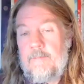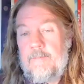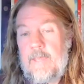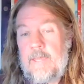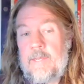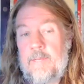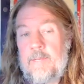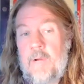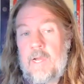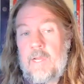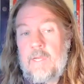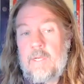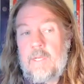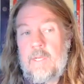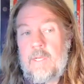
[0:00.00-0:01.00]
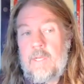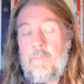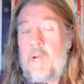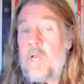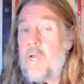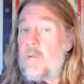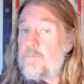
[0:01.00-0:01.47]
And in
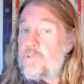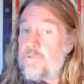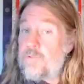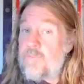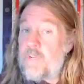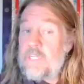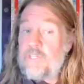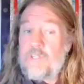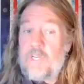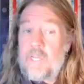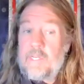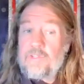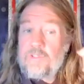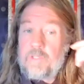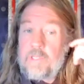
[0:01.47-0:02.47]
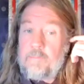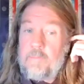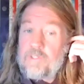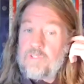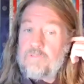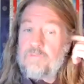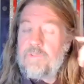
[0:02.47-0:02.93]
my observation, actually,
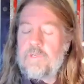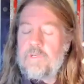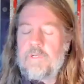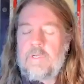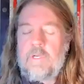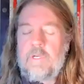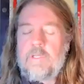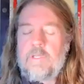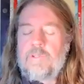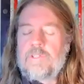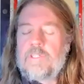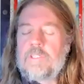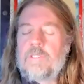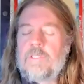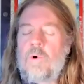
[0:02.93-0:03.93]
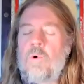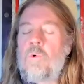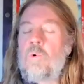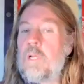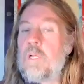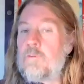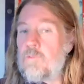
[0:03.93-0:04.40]
much of the
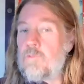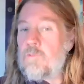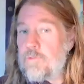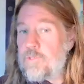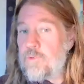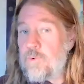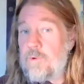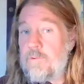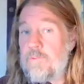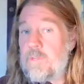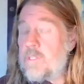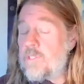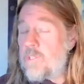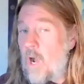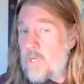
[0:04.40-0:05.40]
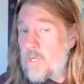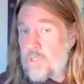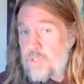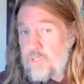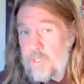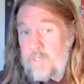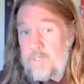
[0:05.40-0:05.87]
soul level sort of
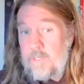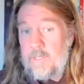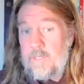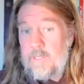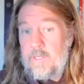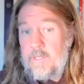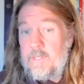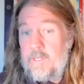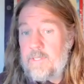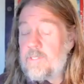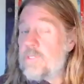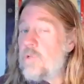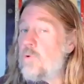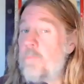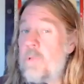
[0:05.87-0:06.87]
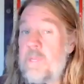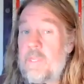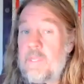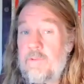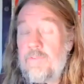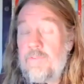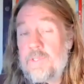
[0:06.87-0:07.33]
exhaustion that so
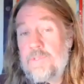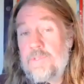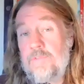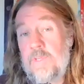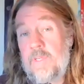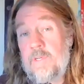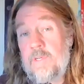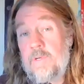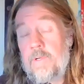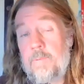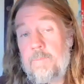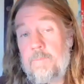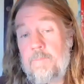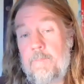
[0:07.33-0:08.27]
many of us feel